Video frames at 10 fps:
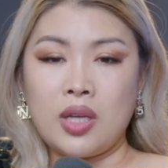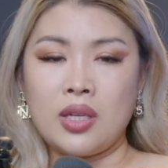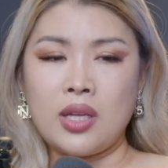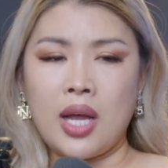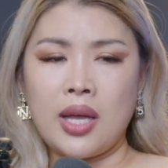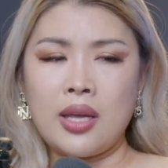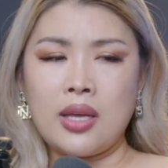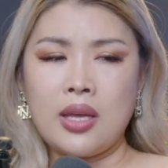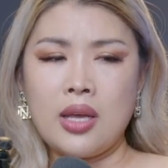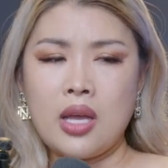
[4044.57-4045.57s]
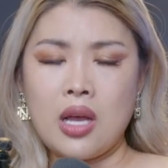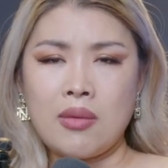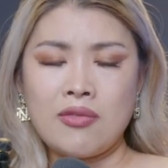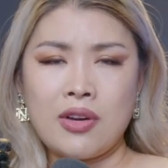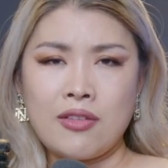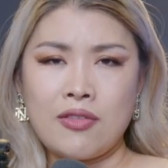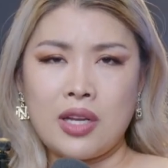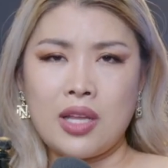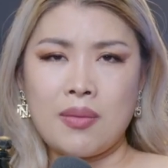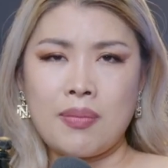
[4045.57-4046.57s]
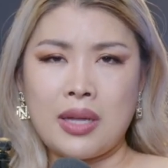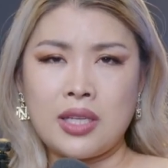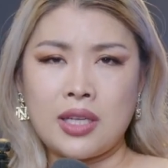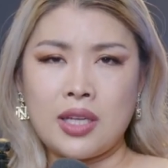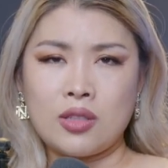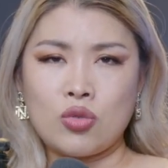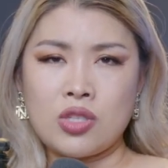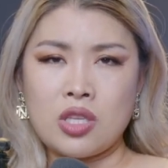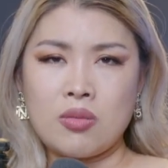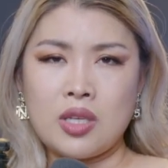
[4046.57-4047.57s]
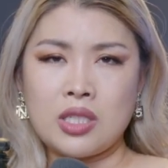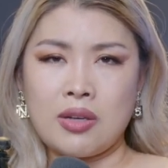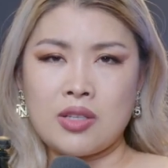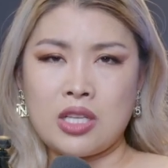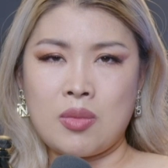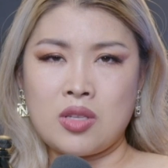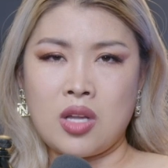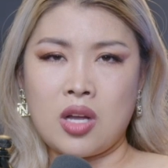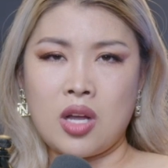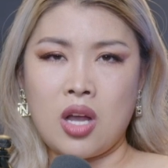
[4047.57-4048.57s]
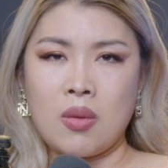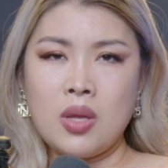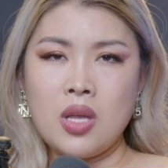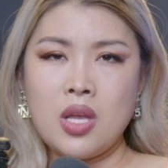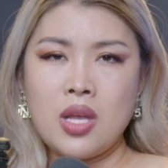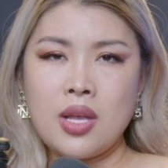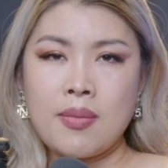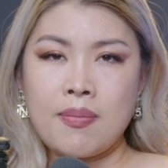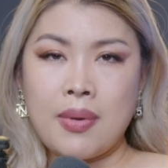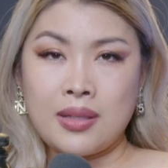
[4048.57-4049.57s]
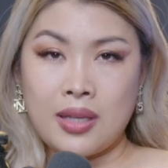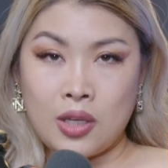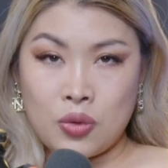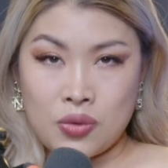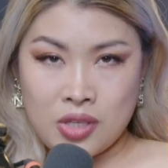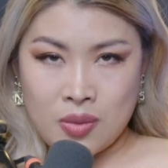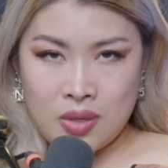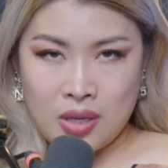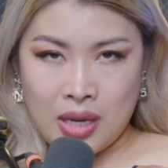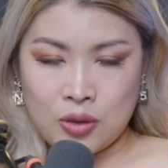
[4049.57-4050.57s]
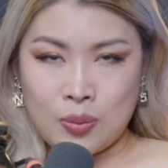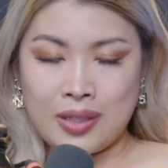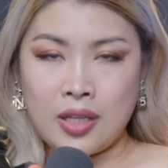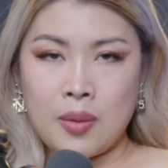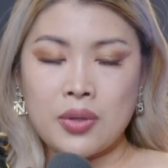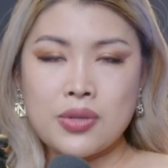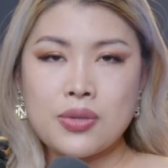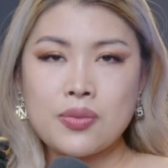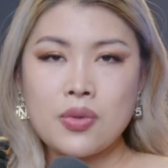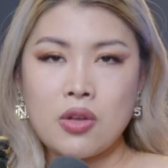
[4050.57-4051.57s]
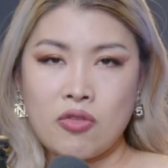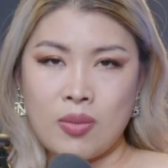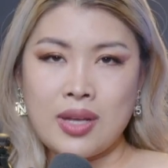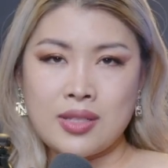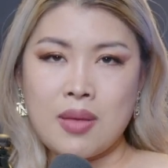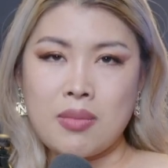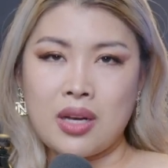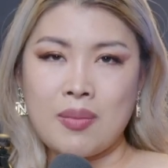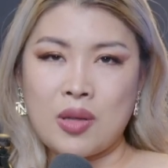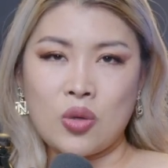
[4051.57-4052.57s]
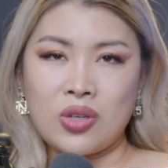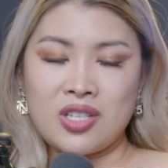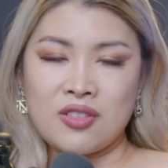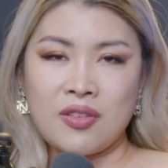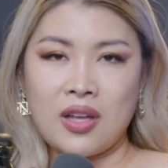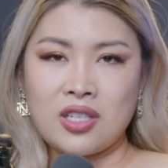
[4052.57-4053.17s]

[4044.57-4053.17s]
And I'm very funny. And buy ticket to see me, jiaoyingsummers.com. Buy ticket to see me. I have to buy diapers for my son. Mainly my daughter, she's fine.